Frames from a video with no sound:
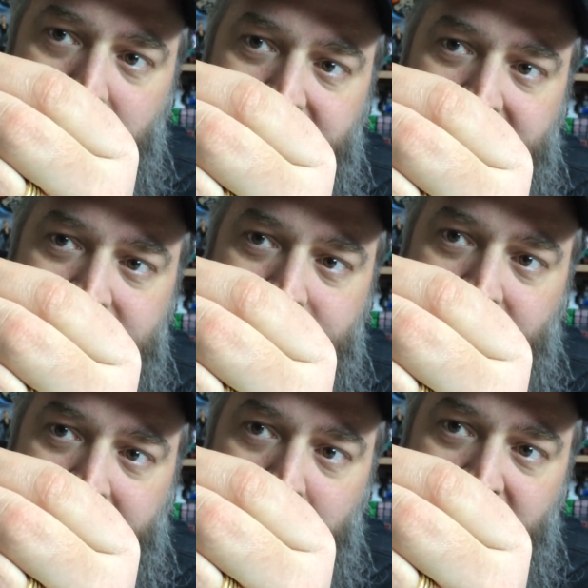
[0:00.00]
but that's
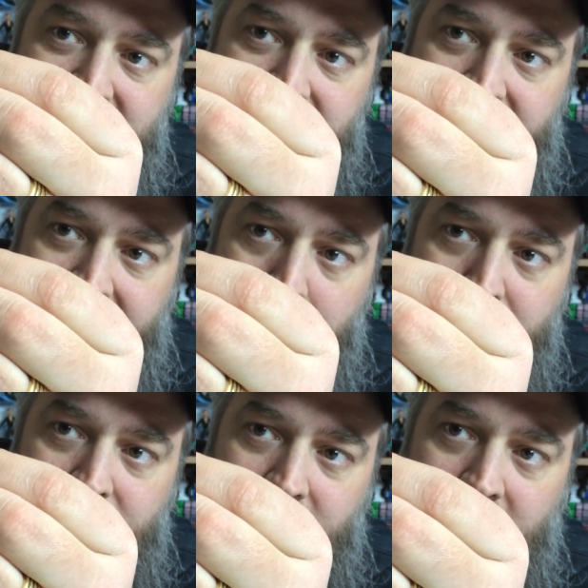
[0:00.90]
fine because the
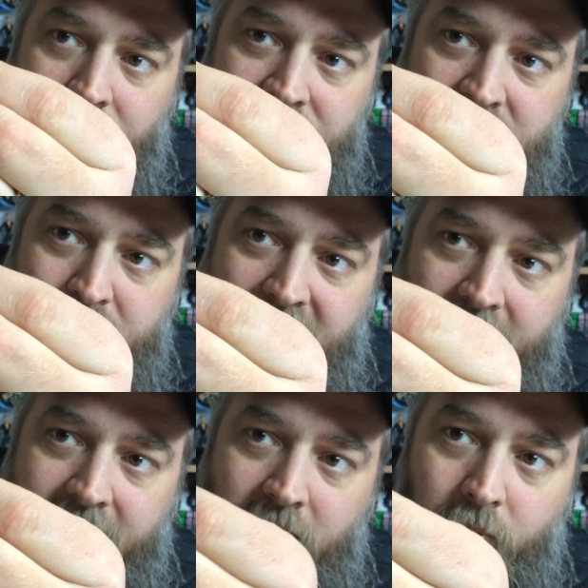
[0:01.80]
cape covers his
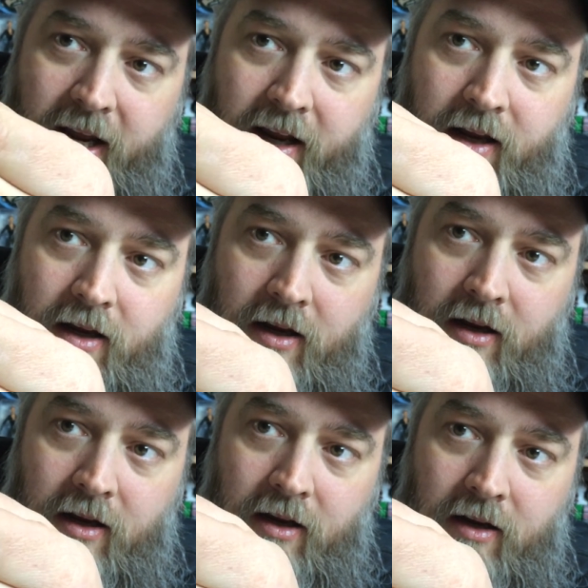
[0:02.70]
back anyway.
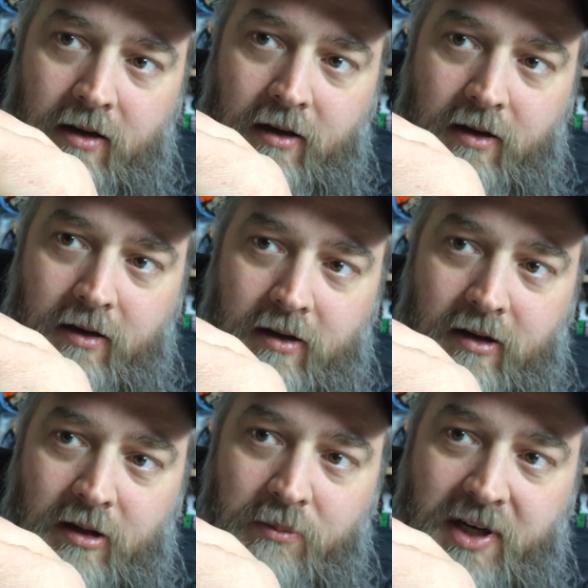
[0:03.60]

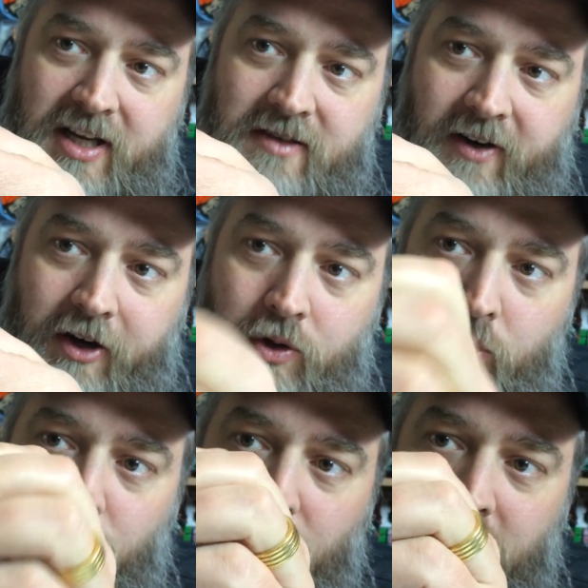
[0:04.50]
But he's very
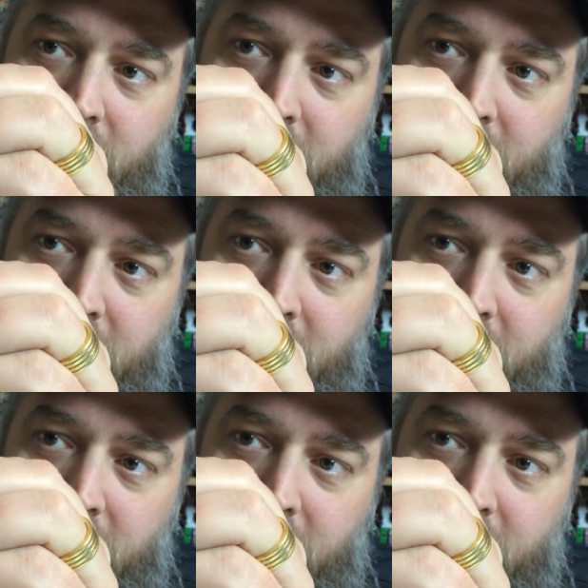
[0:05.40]
cool.